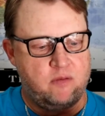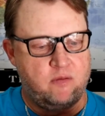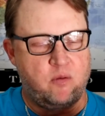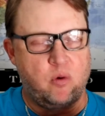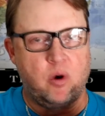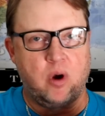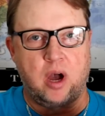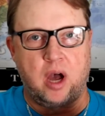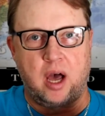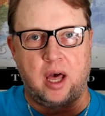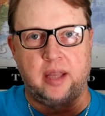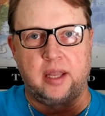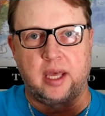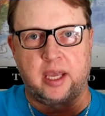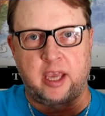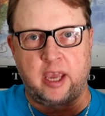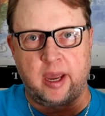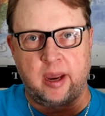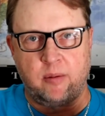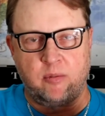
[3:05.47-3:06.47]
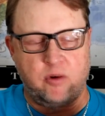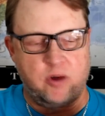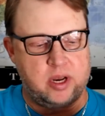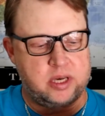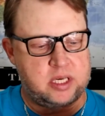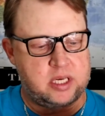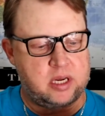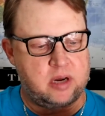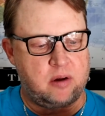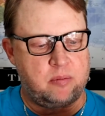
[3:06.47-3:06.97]
on the camera
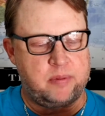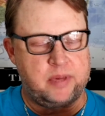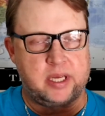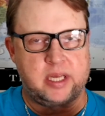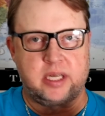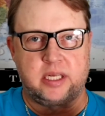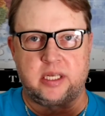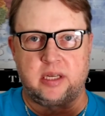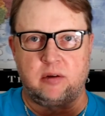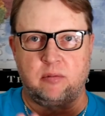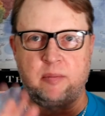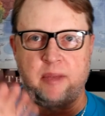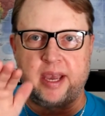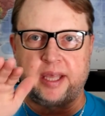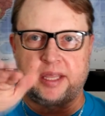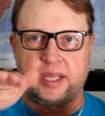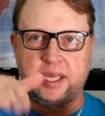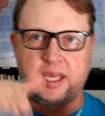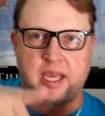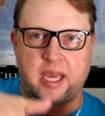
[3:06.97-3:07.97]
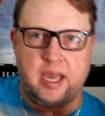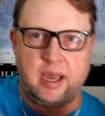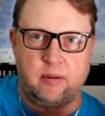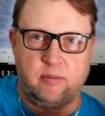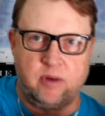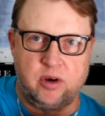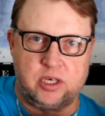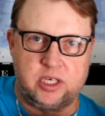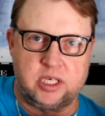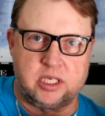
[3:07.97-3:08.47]
itself, because it'll make the
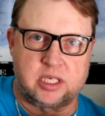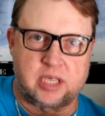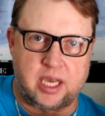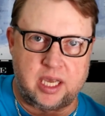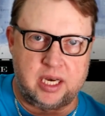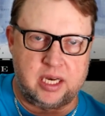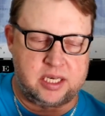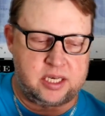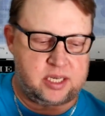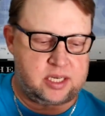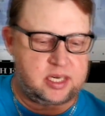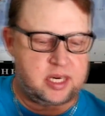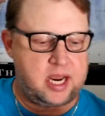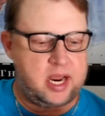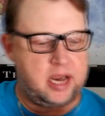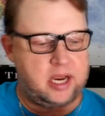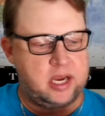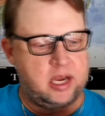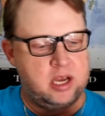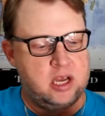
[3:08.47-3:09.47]
camera just kind of sink.